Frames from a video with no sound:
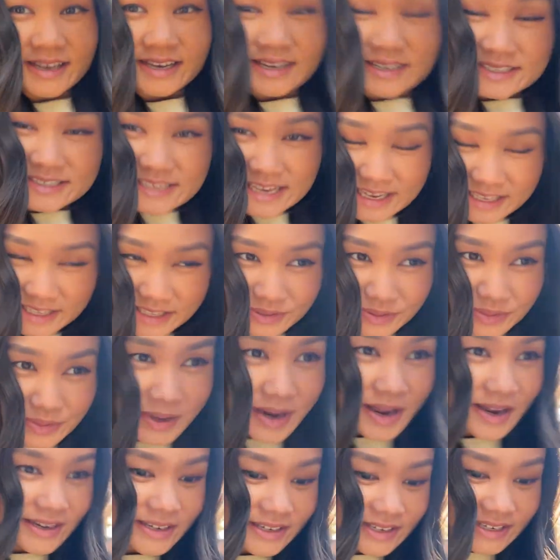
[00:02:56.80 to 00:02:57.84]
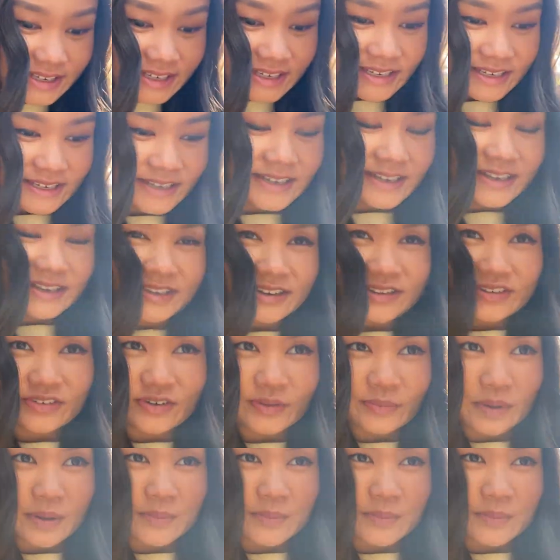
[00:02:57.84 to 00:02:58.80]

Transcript: exactly what I need for my